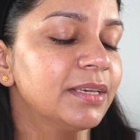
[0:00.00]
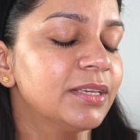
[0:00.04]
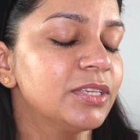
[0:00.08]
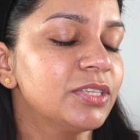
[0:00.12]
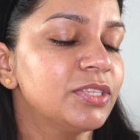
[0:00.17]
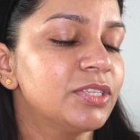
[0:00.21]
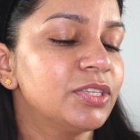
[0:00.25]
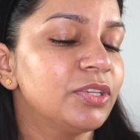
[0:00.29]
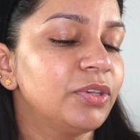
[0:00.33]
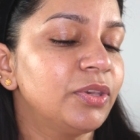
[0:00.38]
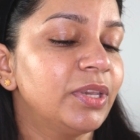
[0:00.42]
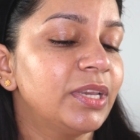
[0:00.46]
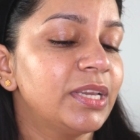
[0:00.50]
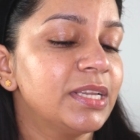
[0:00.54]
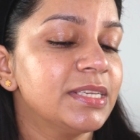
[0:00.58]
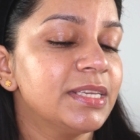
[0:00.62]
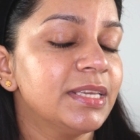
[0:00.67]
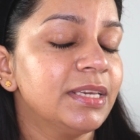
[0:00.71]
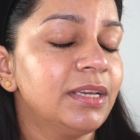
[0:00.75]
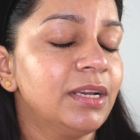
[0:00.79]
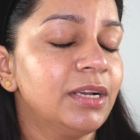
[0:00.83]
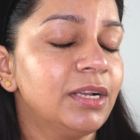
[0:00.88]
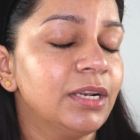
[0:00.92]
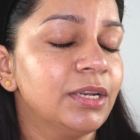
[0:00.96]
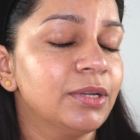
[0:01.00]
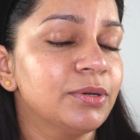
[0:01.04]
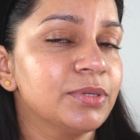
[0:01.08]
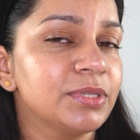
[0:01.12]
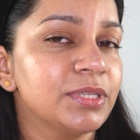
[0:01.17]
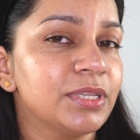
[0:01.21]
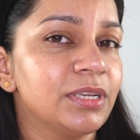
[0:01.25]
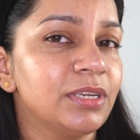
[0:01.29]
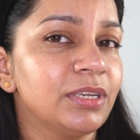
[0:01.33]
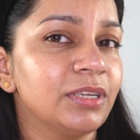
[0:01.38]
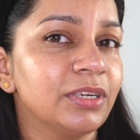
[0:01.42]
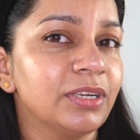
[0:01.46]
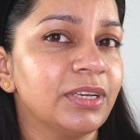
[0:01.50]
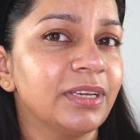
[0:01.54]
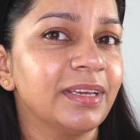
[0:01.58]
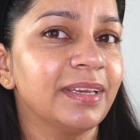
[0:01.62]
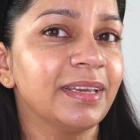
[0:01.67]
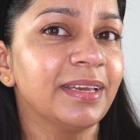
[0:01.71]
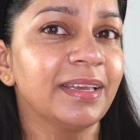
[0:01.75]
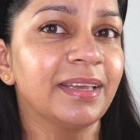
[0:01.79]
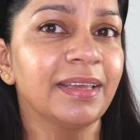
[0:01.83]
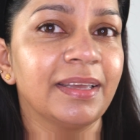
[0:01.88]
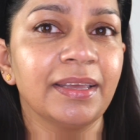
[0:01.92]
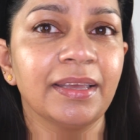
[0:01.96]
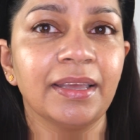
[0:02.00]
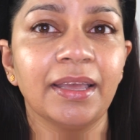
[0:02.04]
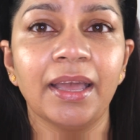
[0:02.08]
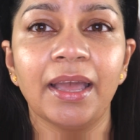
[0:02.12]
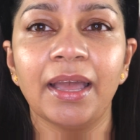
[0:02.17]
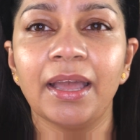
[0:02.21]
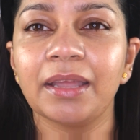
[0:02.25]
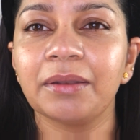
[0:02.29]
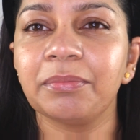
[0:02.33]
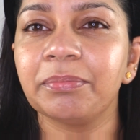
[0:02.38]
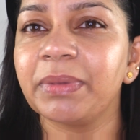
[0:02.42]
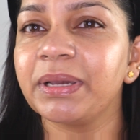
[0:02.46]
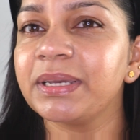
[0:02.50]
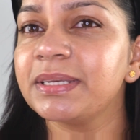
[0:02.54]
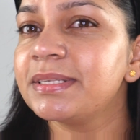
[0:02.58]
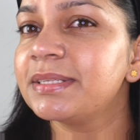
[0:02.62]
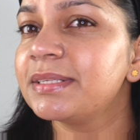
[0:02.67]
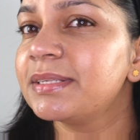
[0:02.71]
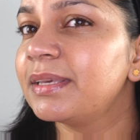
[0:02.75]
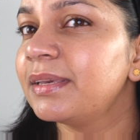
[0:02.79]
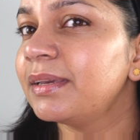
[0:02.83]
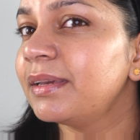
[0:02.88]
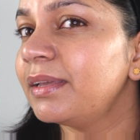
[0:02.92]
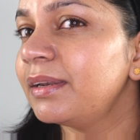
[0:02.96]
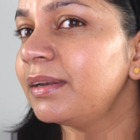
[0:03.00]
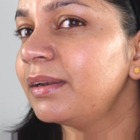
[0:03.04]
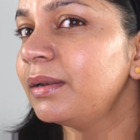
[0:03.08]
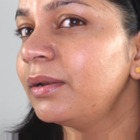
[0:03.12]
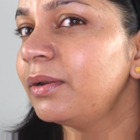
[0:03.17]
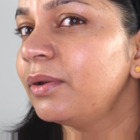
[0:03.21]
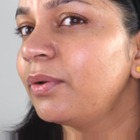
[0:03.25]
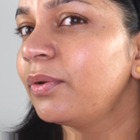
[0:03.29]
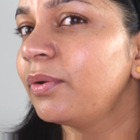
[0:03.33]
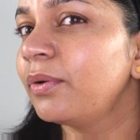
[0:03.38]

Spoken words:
so you can take a closer look at my skin.